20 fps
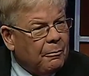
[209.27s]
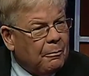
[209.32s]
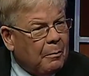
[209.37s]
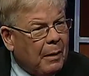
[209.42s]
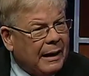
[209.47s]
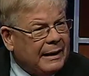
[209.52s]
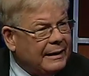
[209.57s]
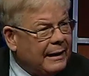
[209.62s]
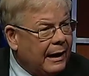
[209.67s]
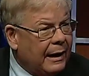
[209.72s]

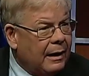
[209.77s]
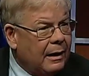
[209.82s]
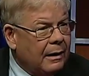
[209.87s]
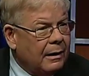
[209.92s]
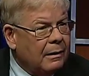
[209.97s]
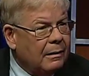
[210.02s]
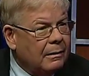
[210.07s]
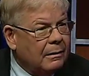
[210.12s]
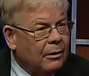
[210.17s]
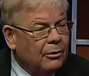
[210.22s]
by
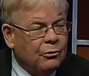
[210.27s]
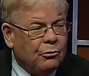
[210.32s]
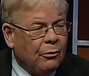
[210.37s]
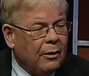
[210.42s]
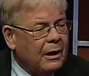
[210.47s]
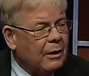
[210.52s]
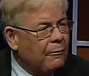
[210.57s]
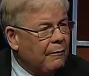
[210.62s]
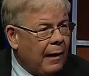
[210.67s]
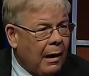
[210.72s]
taking a
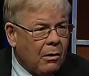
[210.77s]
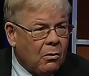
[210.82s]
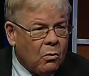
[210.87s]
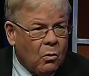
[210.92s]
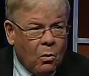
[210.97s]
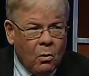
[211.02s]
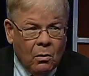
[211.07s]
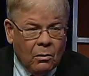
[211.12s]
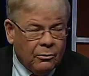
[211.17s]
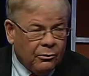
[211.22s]
drink of
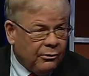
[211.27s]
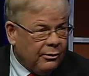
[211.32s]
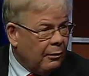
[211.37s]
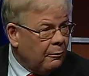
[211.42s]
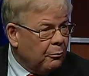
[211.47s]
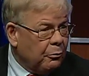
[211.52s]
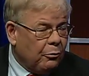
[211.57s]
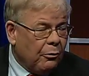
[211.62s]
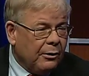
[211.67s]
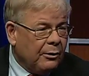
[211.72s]
alcohol or
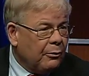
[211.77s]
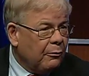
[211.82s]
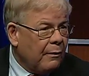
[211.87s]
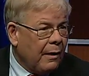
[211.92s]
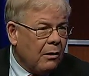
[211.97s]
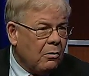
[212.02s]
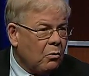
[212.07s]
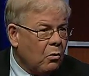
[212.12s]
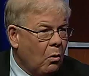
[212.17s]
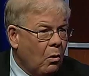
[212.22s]
several drinks of
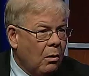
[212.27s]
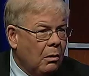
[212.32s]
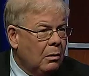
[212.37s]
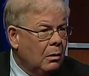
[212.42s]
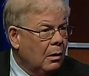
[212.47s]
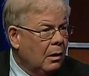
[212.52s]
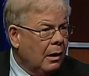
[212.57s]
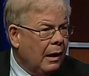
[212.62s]
alcohol,